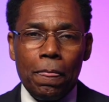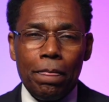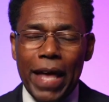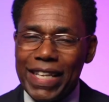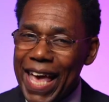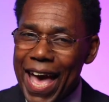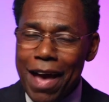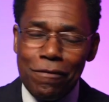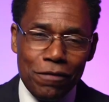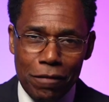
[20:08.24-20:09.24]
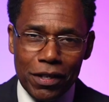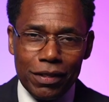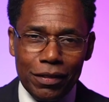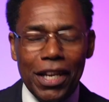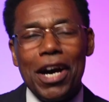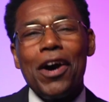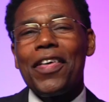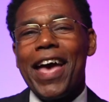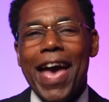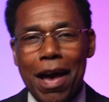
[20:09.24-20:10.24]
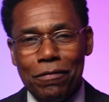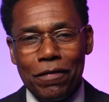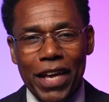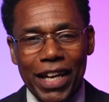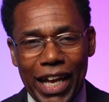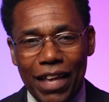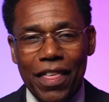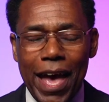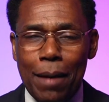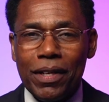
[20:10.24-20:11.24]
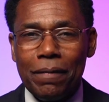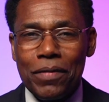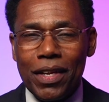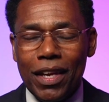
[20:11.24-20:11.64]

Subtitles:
That's half of it. The other half of that eighth habit